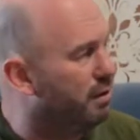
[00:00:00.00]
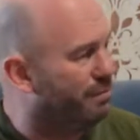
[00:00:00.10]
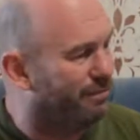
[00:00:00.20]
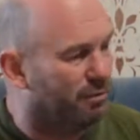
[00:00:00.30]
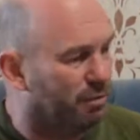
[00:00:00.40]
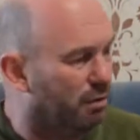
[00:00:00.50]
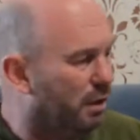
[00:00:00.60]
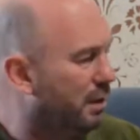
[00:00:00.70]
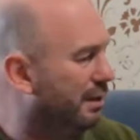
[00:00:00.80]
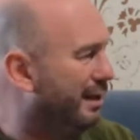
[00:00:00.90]
money for
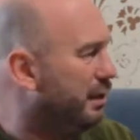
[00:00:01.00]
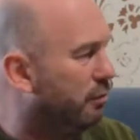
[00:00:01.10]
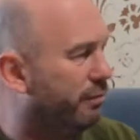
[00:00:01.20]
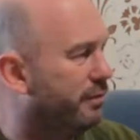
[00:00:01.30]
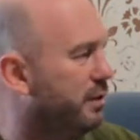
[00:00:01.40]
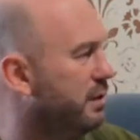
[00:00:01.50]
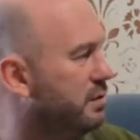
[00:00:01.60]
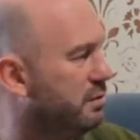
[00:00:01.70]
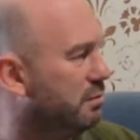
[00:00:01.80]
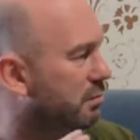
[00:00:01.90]
legal
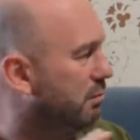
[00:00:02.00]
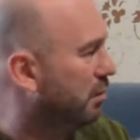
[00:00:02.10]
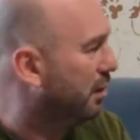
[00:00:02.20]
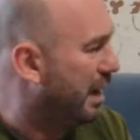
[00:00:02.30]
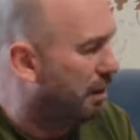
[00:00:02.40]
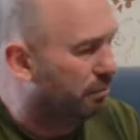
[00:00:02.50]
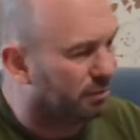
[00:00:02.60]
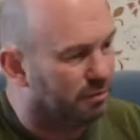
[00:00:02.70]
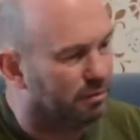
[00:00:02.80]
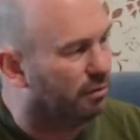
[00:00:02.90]
fees and yeah, accounting
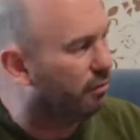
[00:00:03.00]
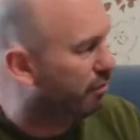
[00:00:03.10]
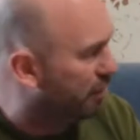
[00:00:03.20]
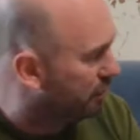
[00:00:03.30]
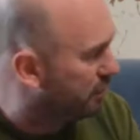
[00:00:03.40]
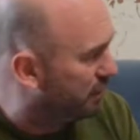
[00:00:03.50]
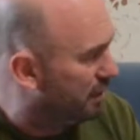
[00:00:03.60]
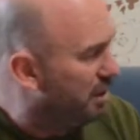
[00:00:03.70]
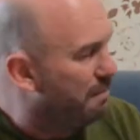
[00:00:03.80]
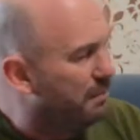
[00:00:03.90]
and all the rest of it.
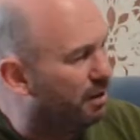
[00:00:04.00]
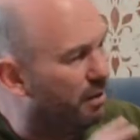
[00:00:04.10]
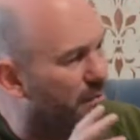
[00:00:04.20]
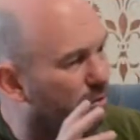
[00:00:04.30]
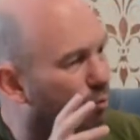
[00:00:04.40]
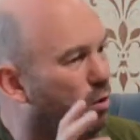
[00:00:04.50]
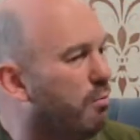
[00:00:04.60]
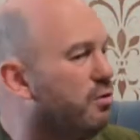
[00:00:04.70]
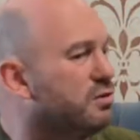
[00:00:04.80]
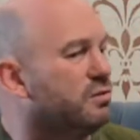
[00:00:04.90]
And then but what
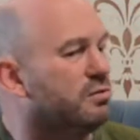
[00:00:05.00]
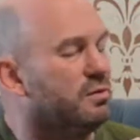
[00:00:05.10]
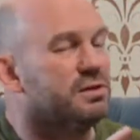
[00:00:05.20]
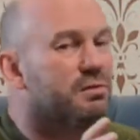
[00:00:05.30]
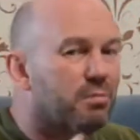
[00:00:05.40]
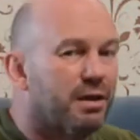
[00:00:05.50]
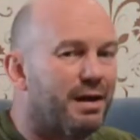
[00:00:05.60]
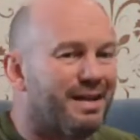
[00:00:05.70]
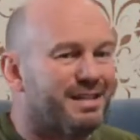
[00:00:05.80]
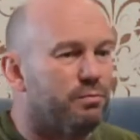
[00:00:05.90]
I'm also doing is I'm
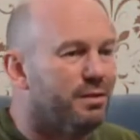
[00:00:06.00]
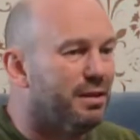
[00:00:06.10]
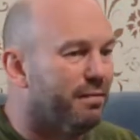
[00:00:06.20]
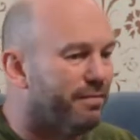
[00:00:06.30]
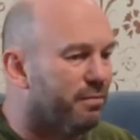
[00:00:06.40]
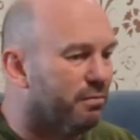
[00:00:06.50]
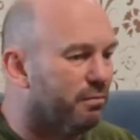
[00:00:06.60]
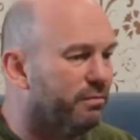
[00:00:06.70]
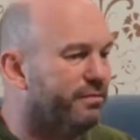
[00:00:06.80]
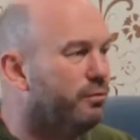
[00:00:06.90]
connecting with different
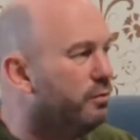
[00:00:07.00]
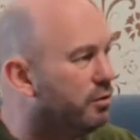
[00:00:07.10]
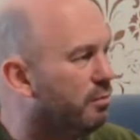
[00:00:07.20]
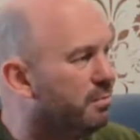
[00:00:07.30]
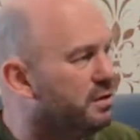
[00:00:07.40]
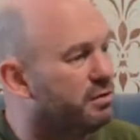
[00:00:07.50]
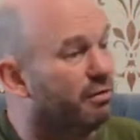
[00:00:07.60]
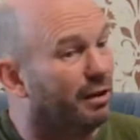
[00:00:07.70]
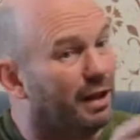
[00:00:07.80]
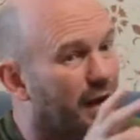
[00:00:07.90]
food companies that are
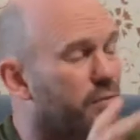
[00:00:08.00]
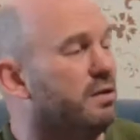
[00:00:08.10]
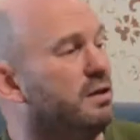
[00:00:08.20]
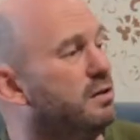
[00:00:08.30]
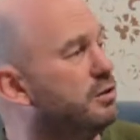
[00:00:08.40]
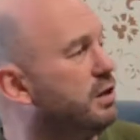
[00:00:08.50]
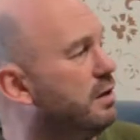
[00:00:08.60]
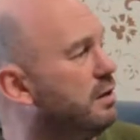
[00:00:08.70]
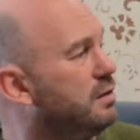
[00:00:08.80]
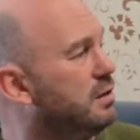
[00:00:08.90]
aligned with
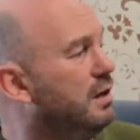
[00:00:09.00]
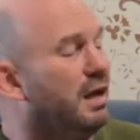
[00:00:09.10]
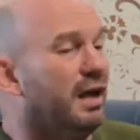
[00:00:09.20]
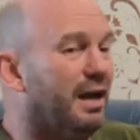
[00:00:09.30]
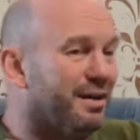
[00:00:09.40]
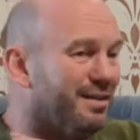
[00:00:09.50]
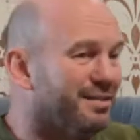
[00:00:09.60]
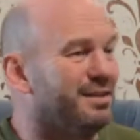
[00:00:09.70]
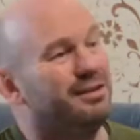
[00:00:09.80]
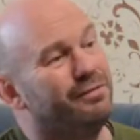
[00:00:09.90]
ketogenics. Hey, I need
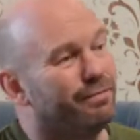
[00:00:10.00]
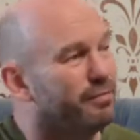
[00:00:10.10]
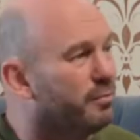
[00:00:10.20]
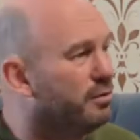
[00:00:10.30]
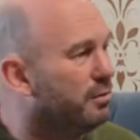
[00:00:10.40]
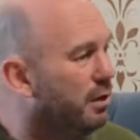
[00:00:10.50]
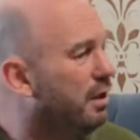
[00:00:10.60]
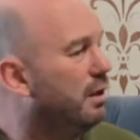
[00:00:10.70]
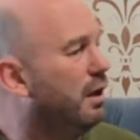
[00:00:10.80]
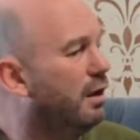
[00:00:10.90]
a deal from you.
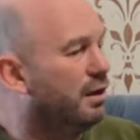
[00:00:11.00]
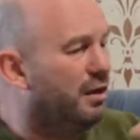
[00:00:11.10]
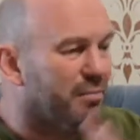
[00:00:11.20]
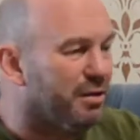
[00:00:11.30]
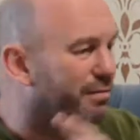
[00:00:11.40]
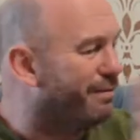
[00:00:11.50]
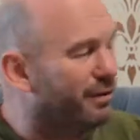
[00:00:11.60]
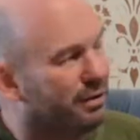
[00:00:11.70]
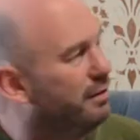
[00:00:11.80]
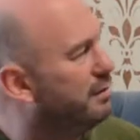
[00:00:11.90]
Uh, give me an
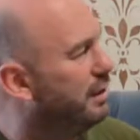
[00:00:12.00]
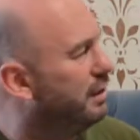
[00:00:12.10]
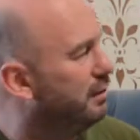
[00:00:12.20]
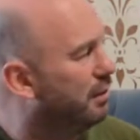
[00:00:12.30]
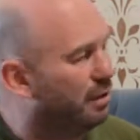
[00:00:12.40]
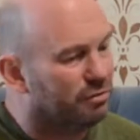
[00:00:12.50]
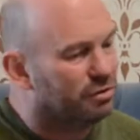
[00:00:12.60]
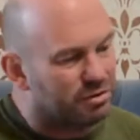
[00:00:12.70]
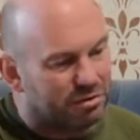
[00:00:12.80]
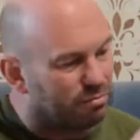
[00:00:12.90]
affiliate deal and
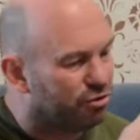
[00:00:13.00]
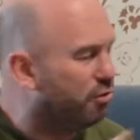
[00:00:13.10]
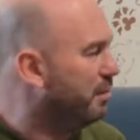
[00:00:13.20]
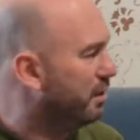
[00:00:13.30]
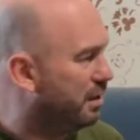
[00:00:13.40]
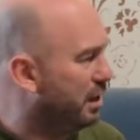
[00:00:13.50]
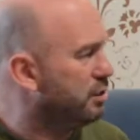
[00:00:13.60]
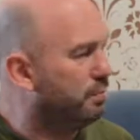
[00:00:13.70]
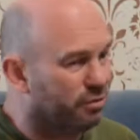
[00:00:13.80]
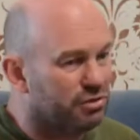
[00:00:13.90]
just don't show me the cash,
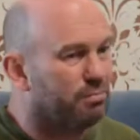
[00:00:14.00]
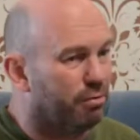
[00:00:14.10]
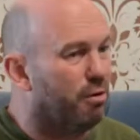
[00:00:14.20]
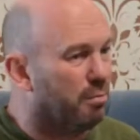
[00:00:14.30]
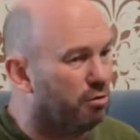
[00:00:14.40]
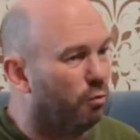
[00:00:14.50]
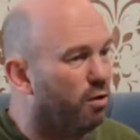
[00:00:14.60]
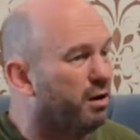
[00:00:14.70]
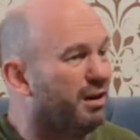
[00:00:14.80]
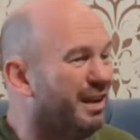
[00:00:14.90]
but at some point I'm going to
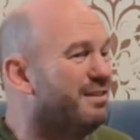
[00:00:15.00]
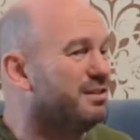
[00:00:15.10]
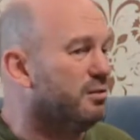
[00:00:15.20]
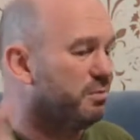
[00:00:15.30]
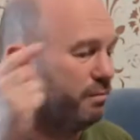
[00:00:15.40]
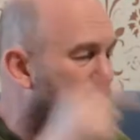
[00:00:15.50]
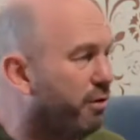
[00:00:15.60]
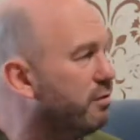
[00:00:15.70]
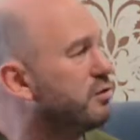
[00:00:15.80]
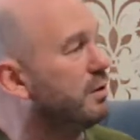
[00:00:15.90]
want it in terms of
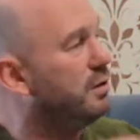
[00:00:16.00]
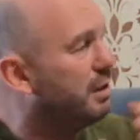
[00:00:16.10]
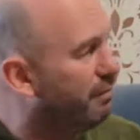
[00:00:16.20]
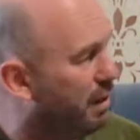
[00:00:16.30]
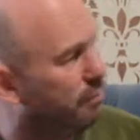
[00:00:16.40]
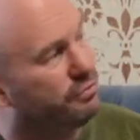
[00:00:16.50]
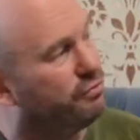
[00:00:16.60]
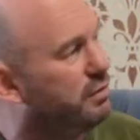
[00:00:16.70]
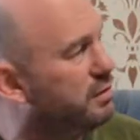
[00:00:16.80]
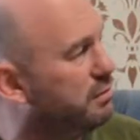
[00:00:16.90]
products so I can give it on the
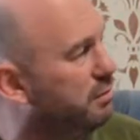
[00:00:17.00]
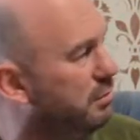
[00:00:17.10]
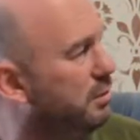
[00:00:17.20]
street to